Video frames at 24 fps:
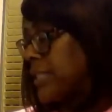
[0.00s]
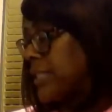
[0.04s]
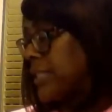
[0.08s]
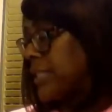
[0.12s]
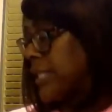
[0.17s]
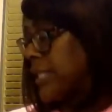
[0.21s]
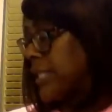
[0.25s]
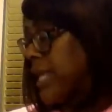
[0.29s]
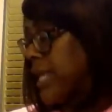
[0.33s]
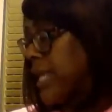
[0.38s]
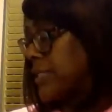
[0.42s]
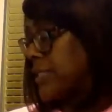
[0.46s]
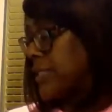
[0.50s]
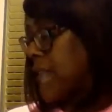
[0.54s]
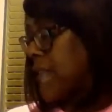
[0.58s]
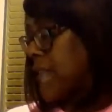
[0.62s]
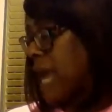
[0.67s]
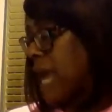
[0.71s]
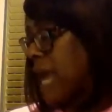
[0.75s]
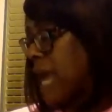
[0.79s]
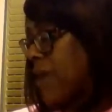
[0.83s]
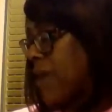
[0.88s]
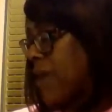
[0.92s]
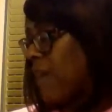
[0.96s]
next
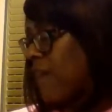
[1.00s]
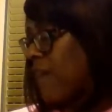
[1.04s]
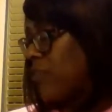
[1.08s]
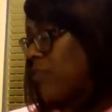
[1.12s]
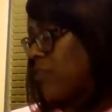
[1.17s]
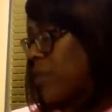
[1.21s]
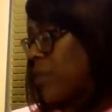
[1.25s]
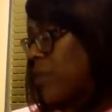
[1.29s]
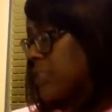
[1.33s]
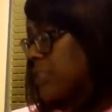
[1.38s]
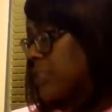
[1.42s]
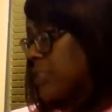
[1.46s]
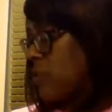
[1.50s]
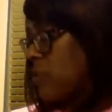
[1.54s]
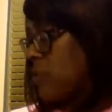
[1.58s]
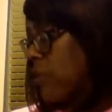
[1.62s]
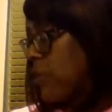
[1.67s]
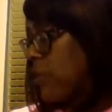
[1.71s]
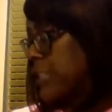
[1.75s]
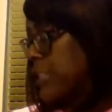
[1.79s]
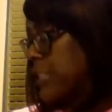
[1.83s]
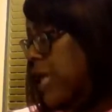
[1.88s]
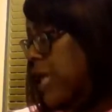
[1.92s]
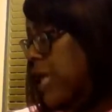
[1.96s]
time I flew into Orange
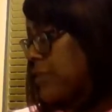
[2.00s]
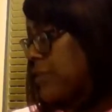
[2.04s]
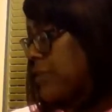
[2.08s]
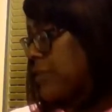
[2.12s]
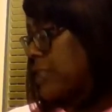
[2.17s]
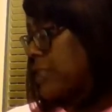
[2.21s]
County